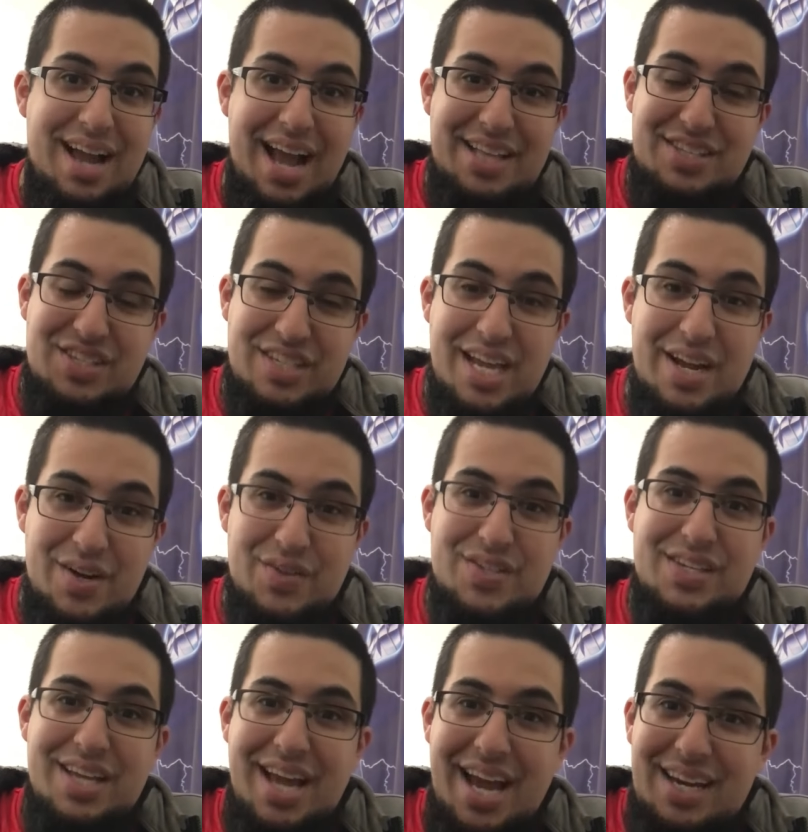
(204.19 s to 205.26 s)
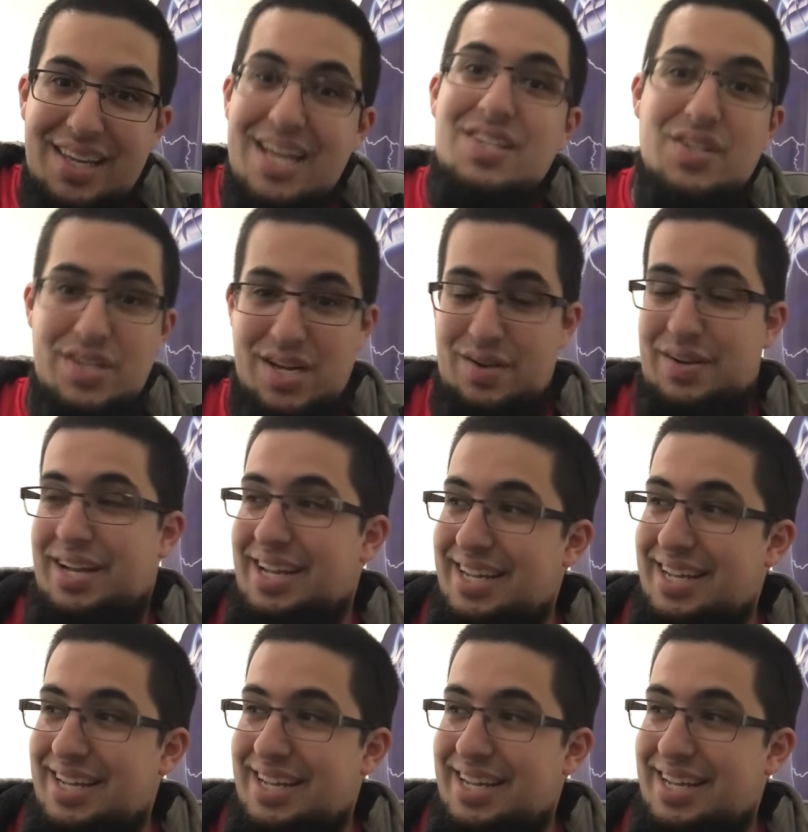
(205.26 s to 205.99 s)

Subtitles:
and scarce and legendary.